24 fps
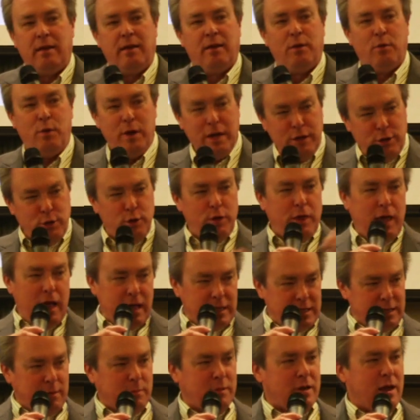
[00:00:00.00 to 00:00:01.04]
We do that
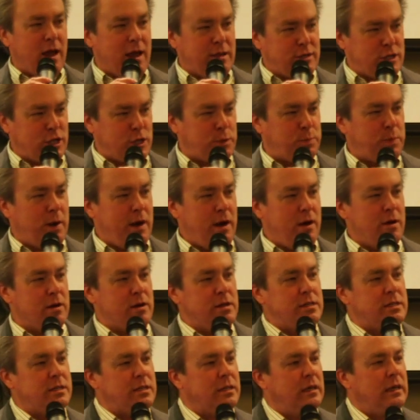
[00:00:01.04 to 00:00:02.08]
sometimes as
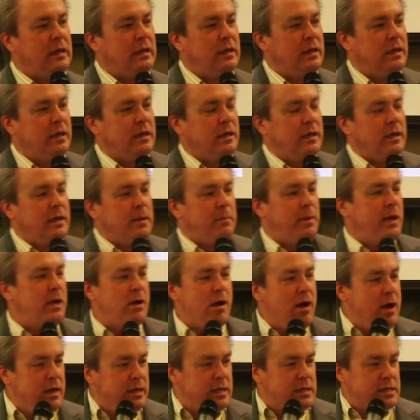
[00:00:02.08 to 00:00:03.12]
parents. But
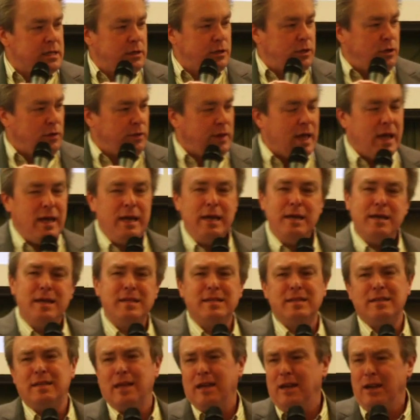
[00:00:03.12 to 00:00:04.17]
God doesn't do that. He
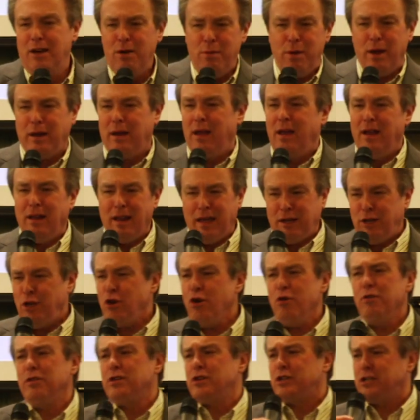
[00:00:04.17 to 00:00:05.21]
doesn't say, you know what, like
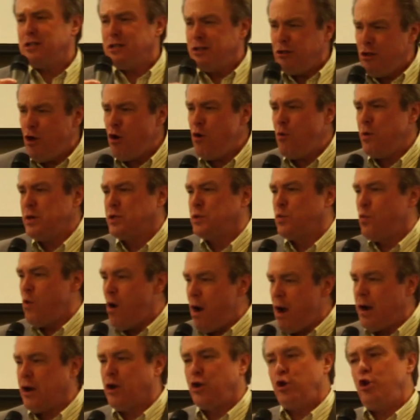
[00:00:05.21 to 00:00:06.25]
you're the slowest
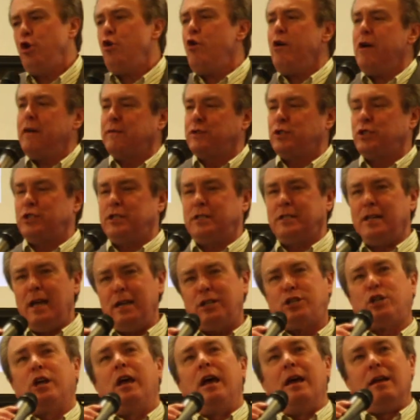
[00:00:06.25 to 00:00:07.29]
walker. You have
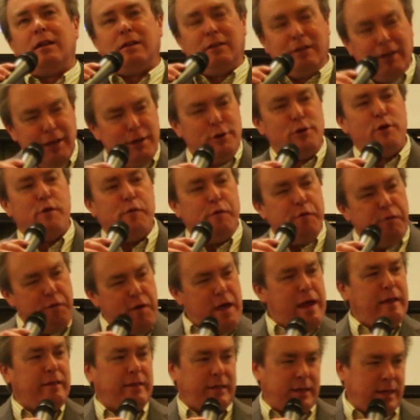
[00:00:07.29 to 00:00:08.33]
such little
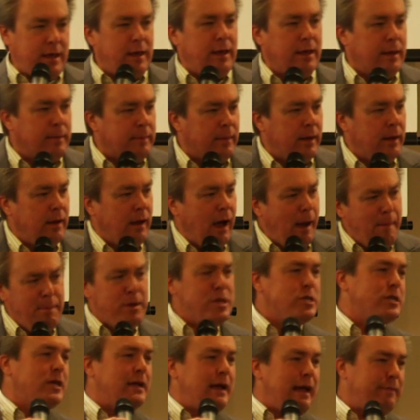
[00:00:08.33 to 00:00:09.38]
faith, Tim. I'm
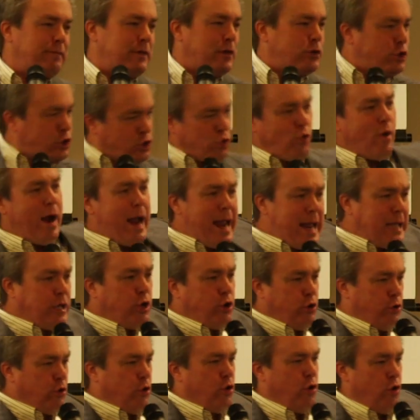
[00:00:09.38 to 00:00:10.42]
just going to have to drag
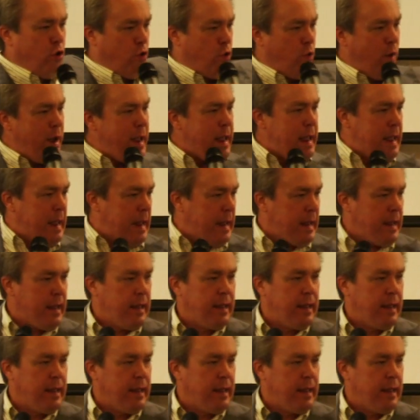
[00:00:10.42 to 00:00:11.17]
you the whole way.